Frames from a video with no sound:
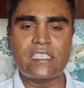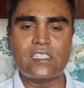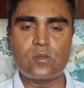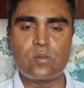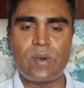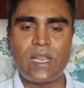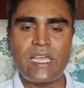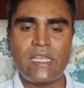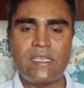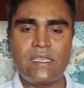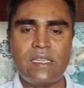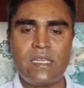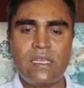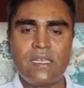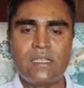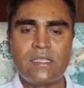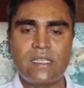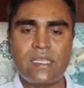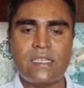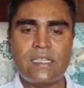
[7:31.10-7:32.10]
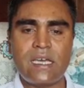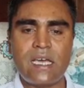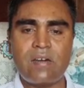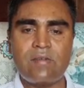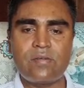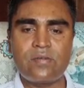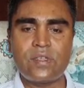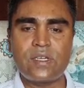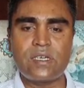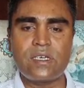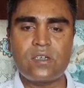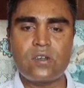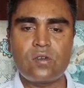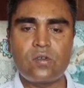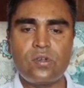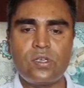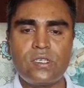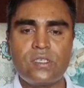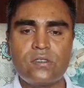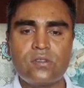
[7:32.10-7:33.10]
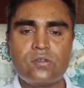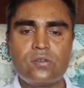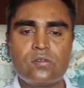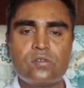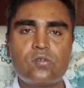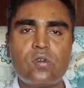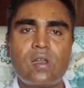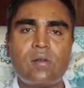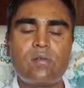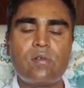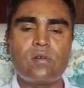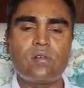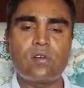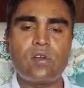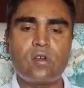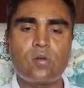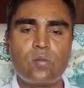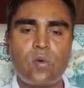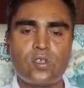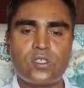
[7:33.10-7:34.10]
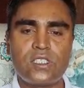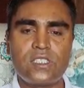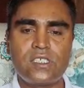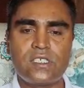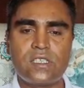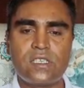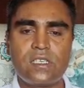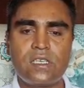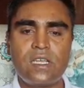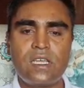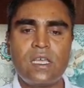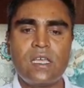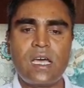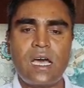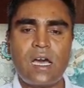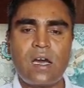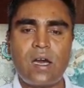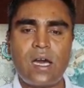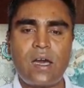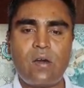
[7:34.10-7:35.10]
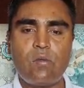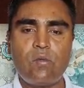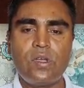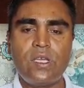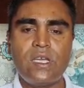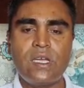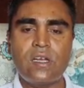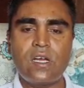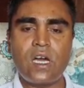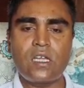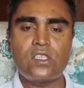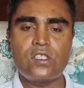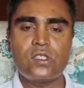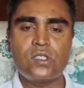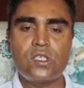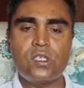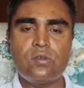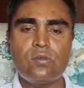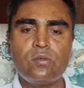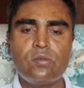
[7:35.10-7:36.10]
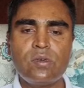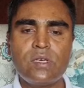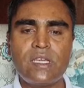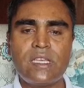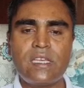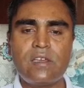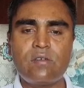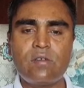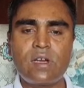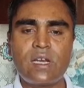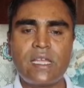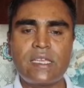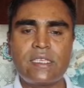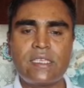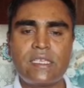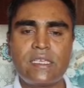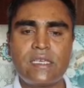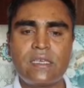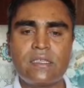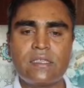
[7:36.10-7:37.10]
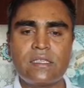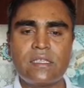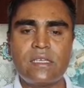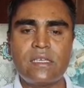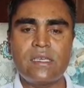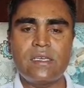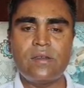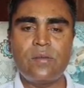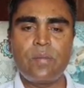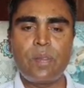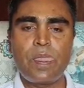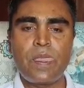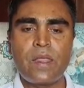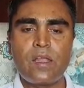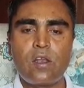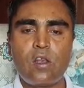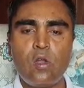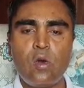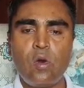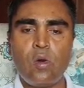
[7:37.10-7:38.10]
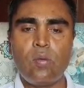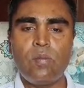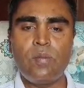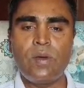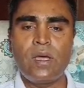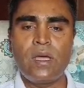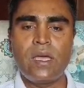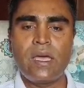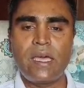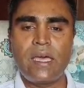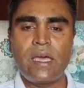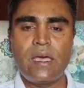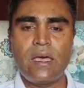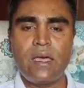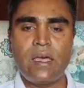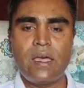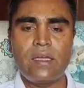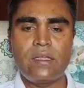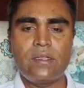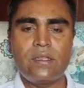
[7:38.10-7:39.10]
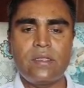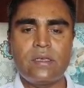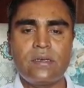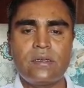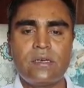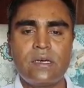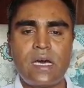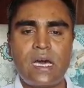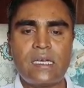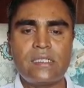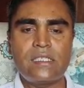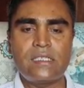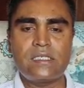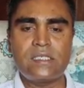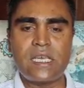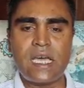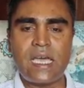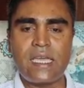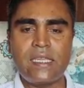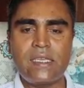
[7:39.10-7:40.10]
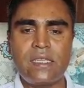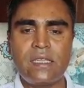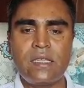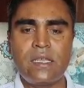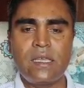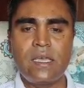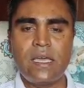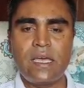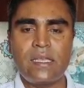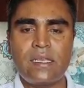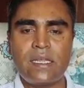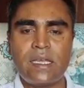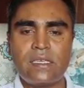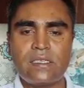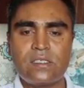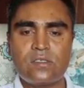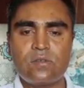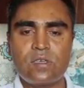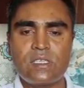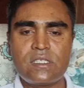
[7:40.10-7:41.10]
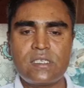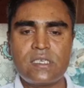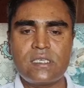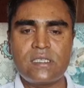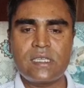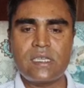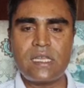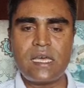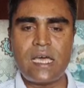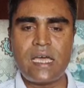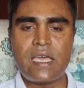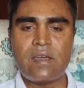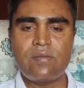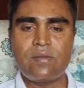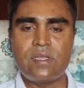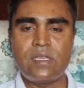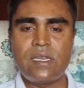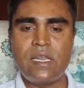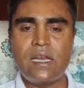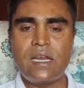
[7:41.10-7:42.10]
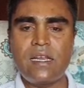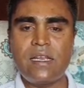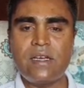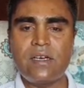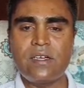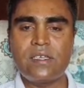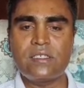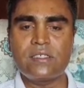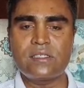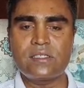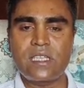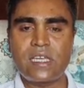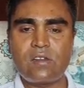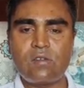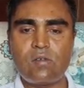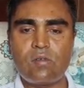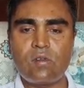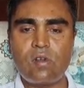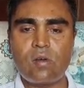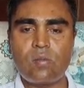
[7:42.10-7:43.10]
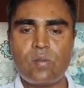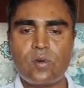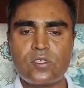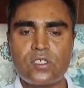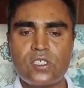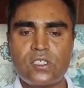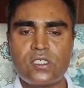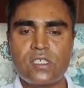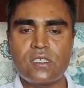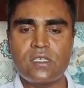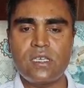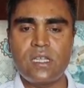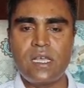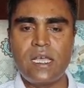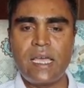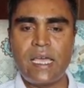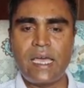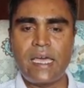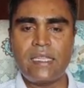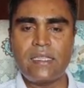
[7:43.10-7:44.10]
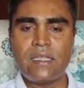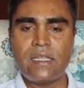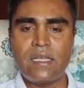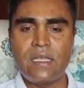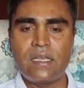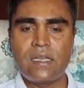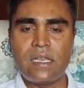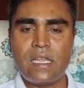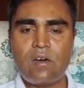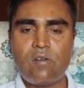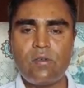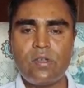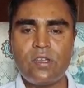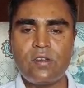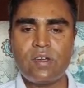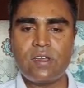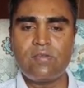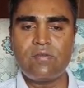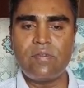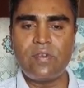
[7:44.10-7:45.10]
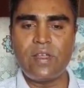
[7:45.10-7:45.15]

explained, that after going to 12 o'clock position, we continue enucleating the lobe in the other side, and as you can see that I have nearly reached 10 o'clock position, and now you can